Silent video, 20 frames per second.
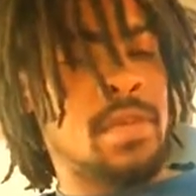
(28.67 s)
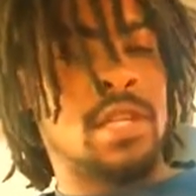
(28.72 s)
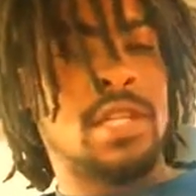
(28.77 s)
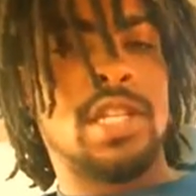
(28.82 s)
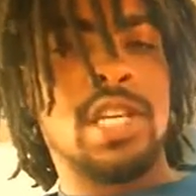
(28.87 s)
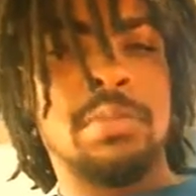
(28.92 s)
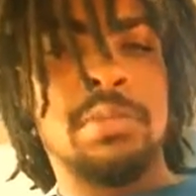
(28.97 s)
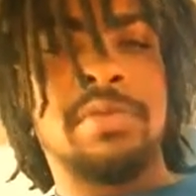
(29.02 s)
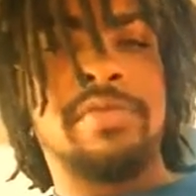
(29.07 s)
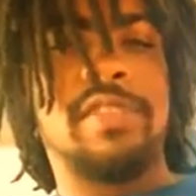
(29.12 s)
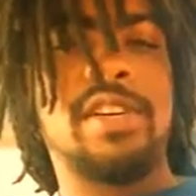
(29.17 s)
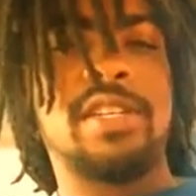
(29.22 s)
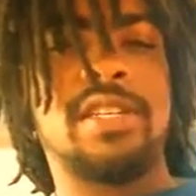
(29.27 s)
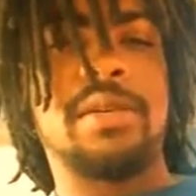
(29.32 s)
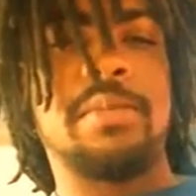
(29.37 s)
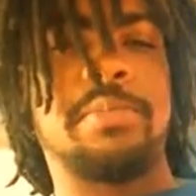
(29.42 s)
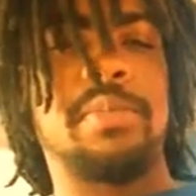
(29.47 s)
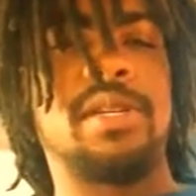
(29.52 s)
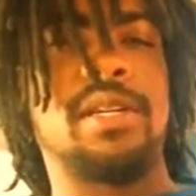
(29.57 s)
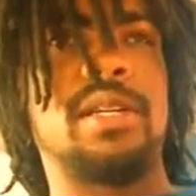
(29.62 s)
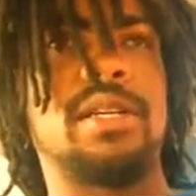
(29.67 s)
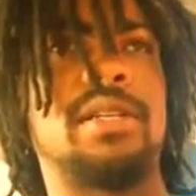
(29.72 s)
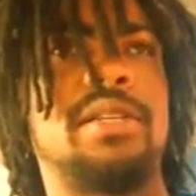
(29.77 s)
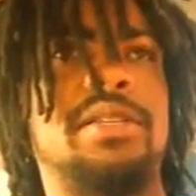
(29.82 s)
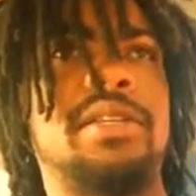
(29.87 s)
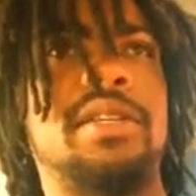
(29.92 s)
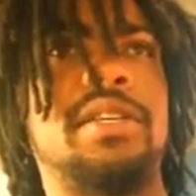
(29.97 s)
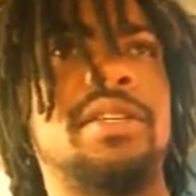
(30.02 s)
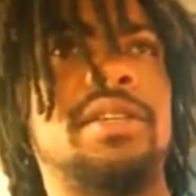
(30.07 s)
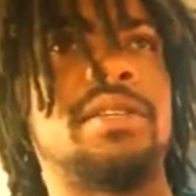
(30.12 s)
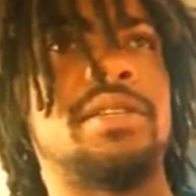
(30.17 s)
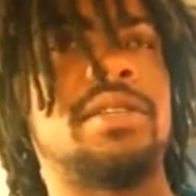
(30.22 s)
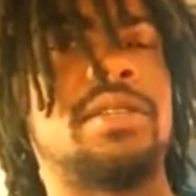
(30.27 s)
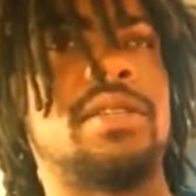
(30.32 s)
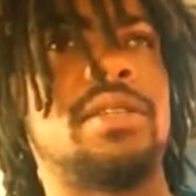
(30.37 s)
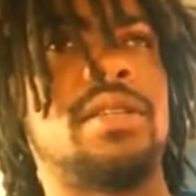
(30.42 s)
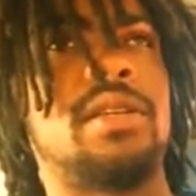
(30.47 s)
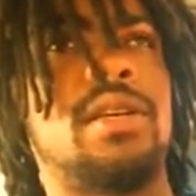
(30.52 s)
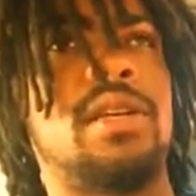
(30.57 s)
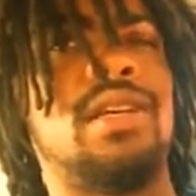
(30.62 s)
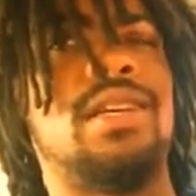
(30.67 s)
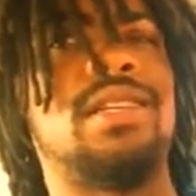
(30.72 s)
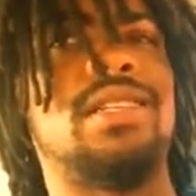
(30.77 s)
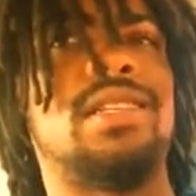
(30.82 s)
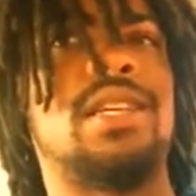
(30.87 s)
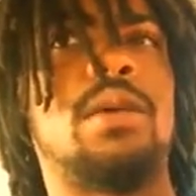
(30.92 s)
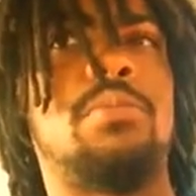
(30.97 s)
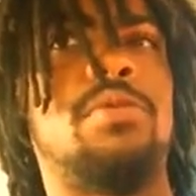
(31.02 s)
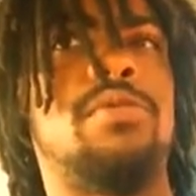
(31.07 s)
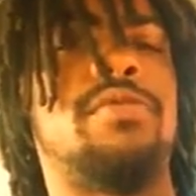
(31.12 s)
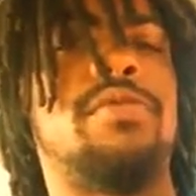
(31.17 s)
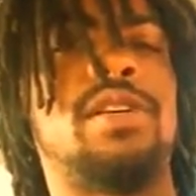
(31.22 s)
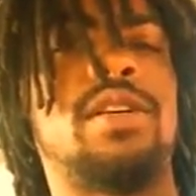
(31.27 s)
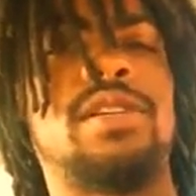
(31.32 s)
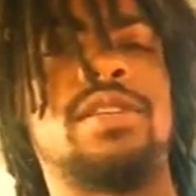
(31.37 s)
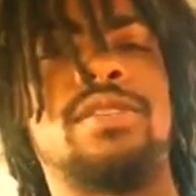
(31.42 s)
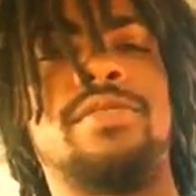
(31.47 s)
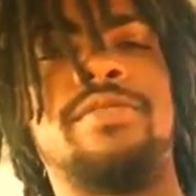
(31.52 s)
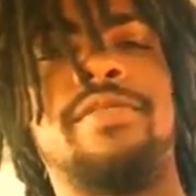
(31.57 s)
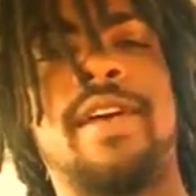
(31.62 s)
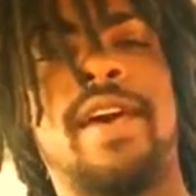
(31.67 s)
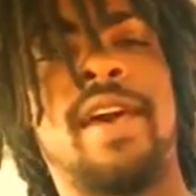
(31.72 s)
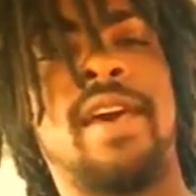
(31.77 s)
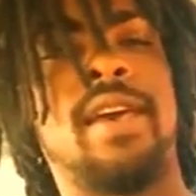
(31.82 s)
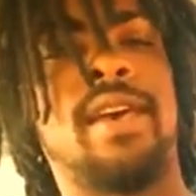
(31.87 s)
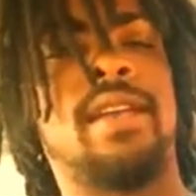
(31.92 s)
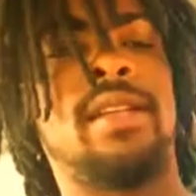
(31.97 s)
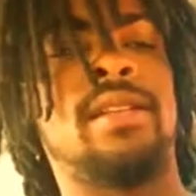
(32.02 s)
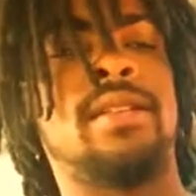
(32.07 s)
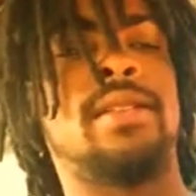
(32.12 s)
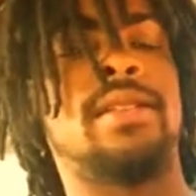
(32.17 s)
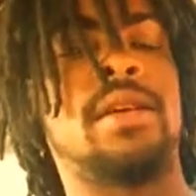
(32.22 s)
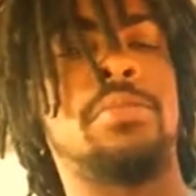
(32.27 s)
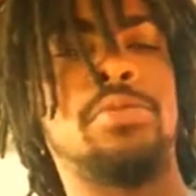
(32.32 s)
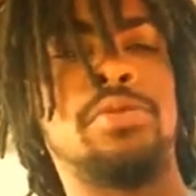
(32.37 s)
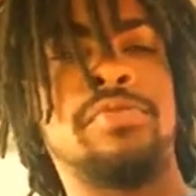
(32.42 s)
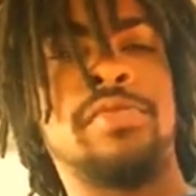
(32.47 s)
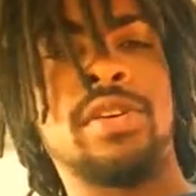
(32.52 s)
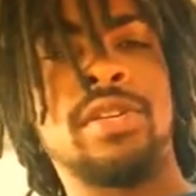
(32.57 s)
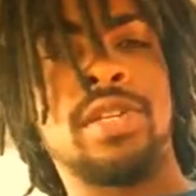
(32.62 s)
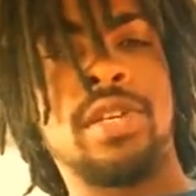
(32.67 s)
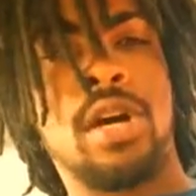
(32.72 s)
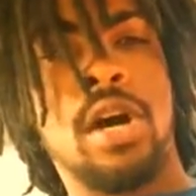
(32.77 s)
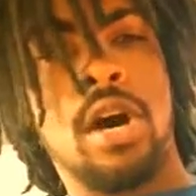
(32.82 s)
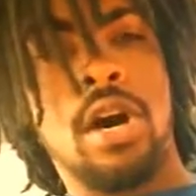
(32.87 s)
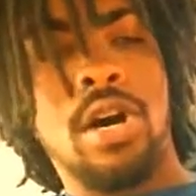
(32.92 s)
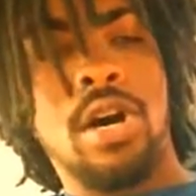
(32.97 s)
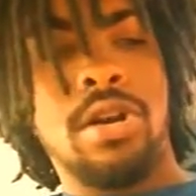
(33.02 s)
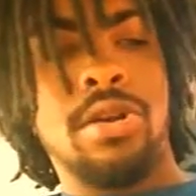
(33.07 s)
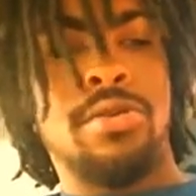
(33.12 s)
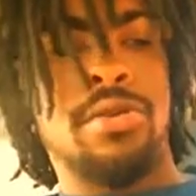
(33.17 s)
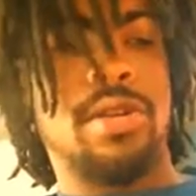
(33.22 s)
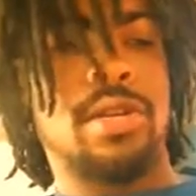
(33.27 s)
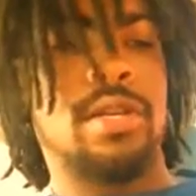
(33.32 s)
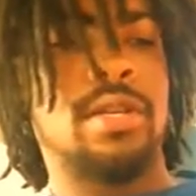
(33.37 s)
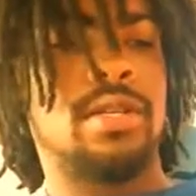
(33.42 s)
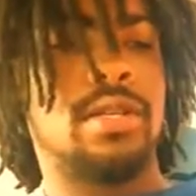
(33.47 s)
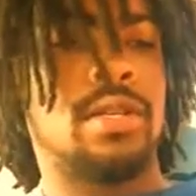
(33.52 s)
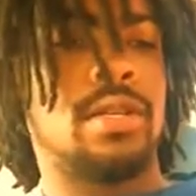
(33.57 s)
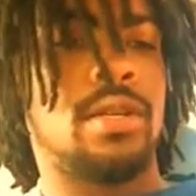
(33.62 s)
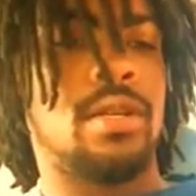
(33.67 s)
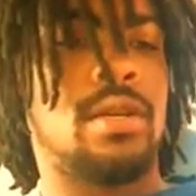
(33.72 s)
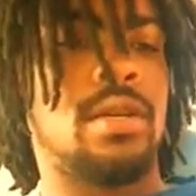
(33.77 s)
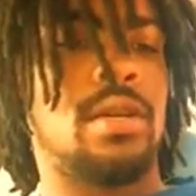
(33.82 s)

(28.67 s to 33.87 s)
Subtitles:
Some of us are blood cells. Some of us are veins. Some of us are arteries.